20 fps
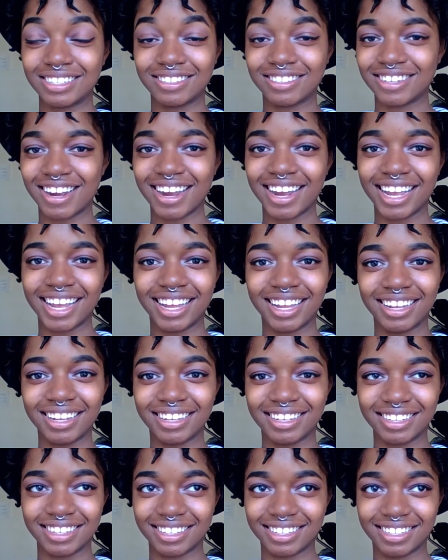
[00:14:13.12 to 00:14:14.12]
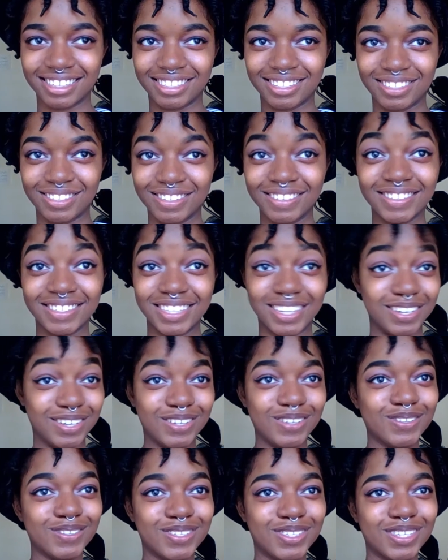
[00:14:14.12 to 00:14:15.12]
trying to
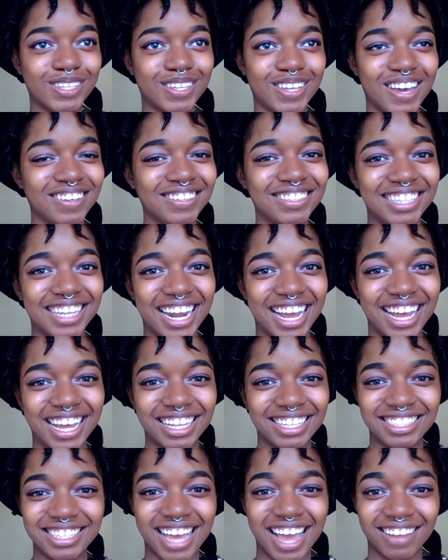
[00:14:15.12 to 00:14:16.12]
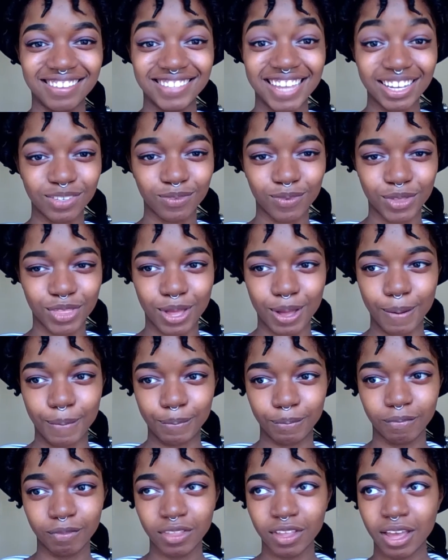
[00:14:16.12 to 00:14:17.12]
seduce Kosada to have sex with
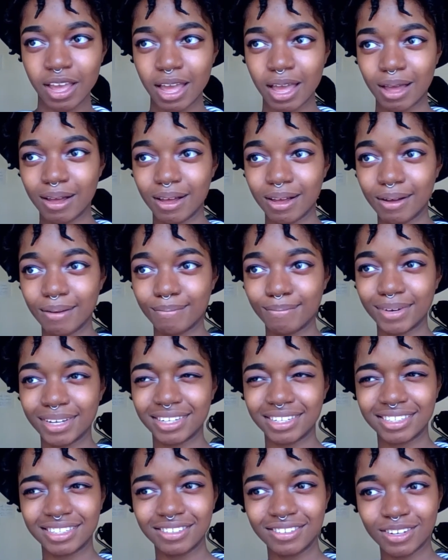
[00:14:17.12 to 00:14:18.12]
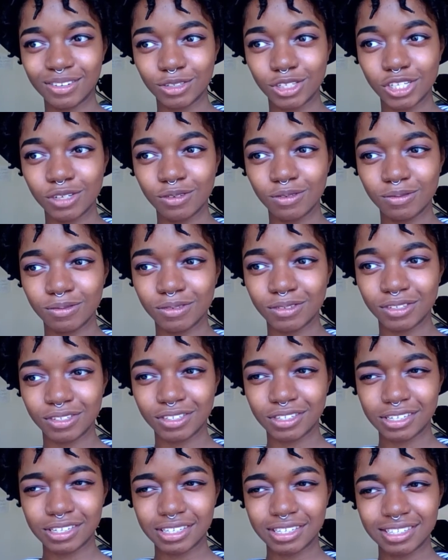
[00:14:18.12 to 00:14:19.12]
him. But you know,
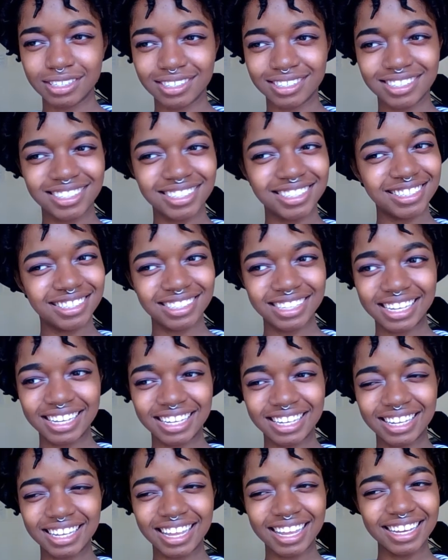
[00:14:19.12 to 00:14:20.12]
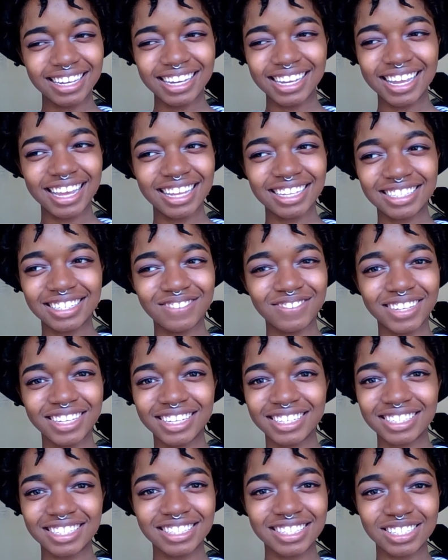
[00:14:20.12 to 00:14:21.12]
in the end, she really
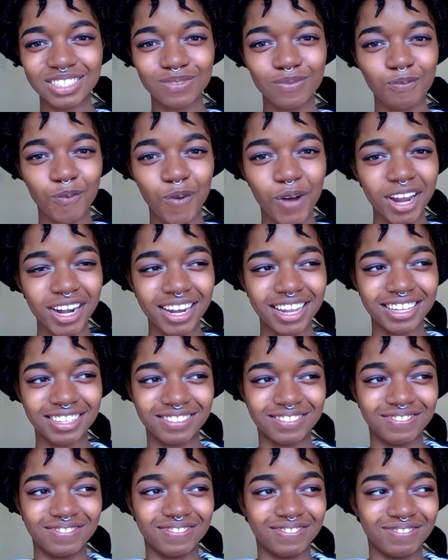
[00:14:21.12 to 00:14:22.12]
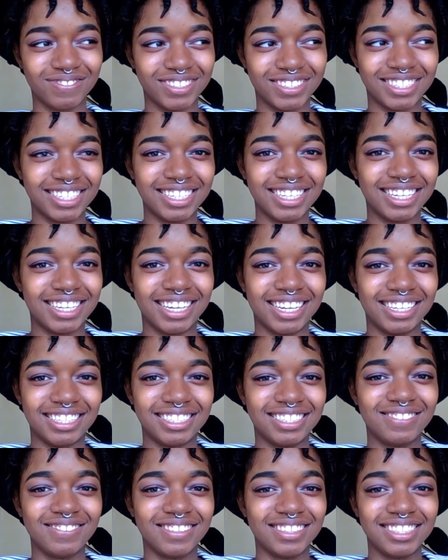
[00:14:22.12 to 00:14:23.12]
doesn't just want his virginity,
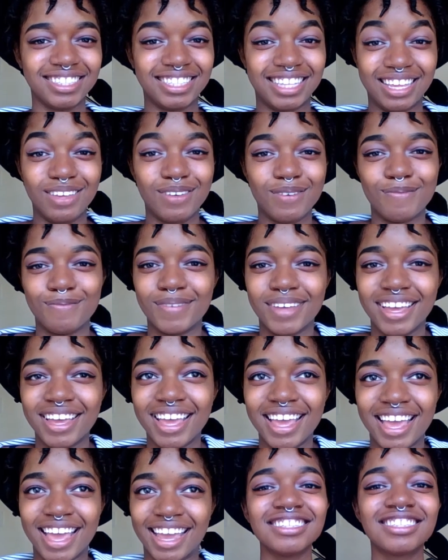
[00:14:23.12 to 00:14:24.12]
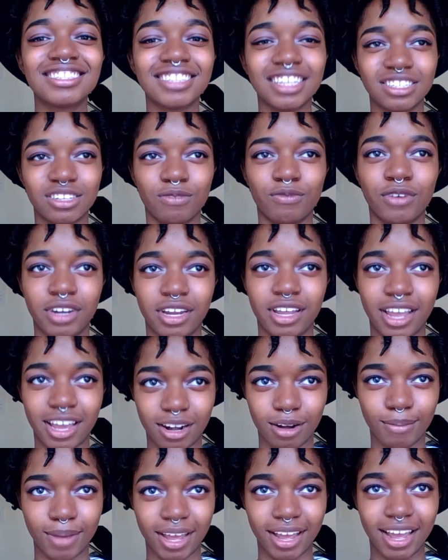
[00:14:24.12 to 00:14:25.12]
she wants him. It's such a funny
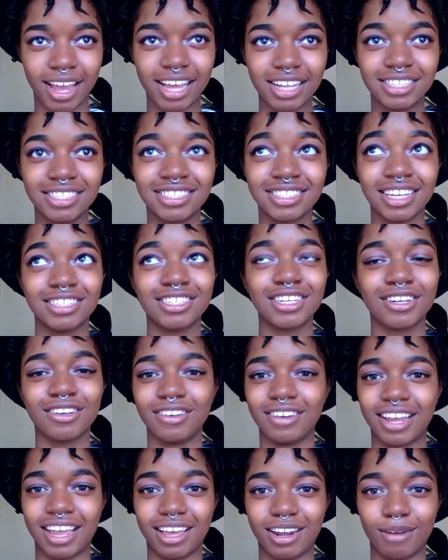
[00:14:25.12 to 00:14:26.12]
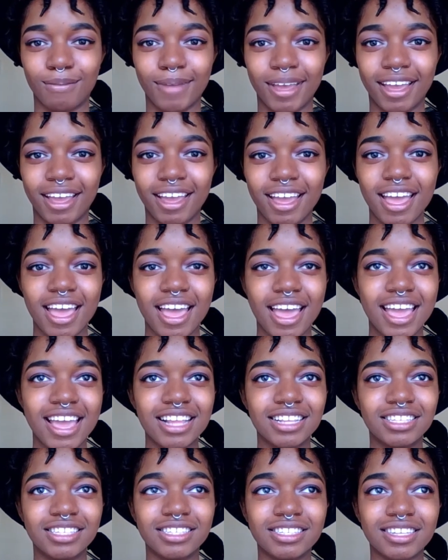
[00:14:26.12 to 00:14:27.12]
anime, it's such a good anime.
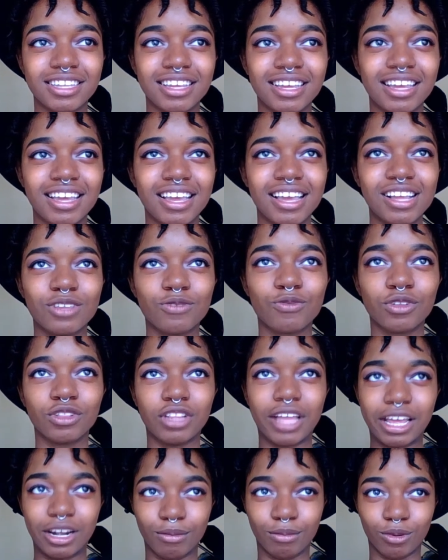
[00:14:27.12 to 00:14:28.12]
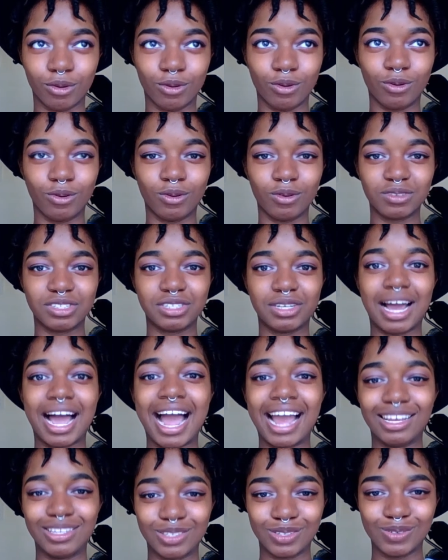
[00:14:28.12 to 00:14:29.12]
It's relatable to
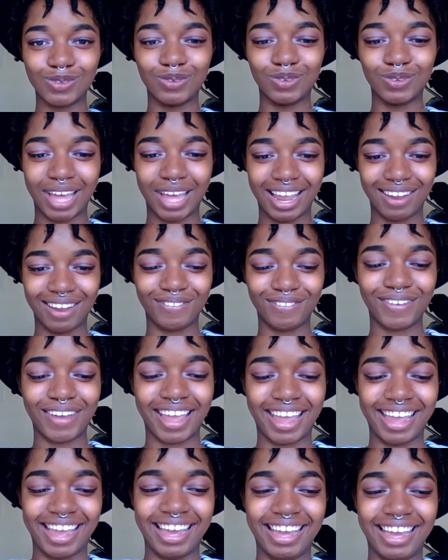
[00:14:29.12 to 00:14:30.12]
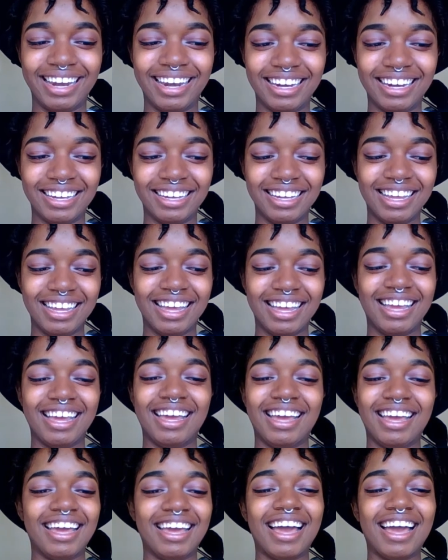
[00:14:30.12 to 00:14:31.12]
high school life, and
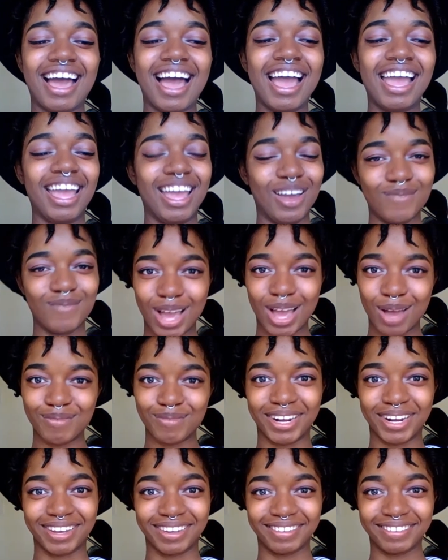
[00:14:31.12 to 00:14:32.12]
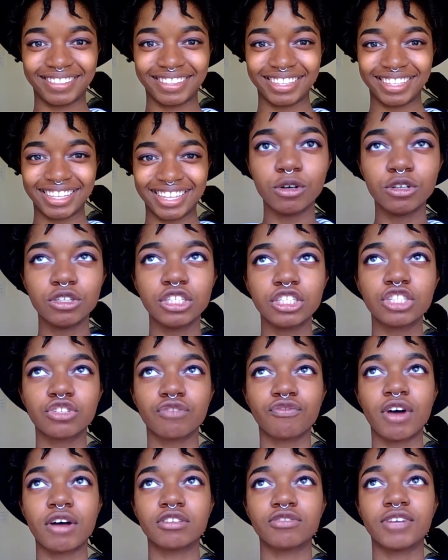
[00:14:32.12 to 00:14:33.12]
I am Yamada. Mostly just
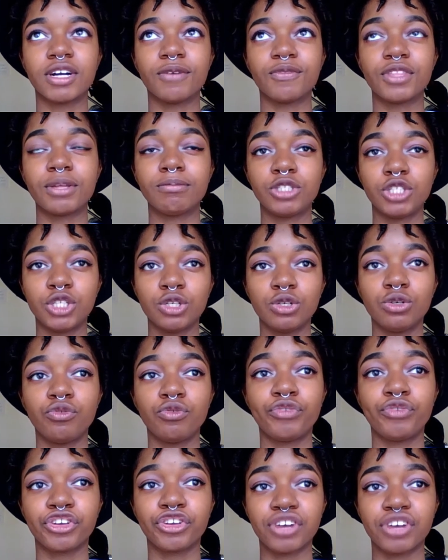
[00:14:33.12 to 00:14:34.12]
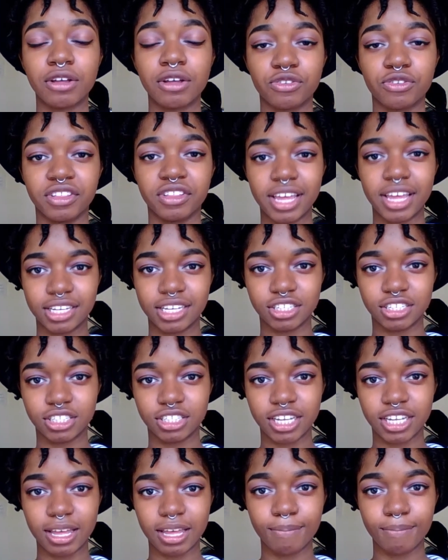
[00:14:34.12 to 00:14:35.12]
revolves around them two figuring out their
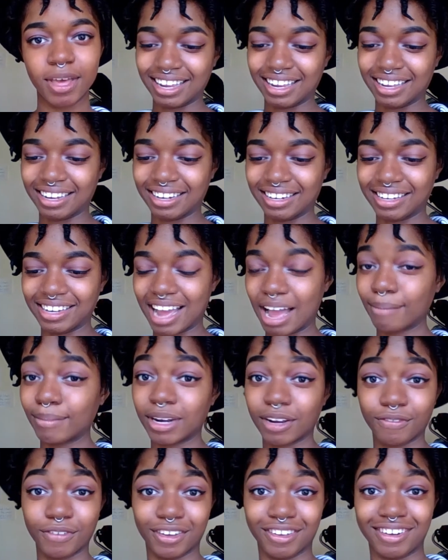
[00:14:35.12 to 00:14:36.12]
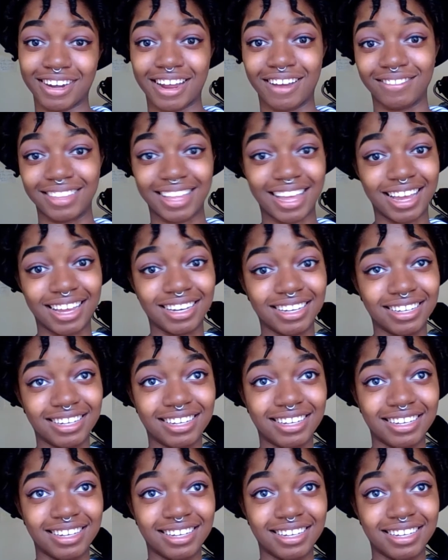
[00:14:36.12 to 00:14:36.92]
relationship, and Yamada figuring out that,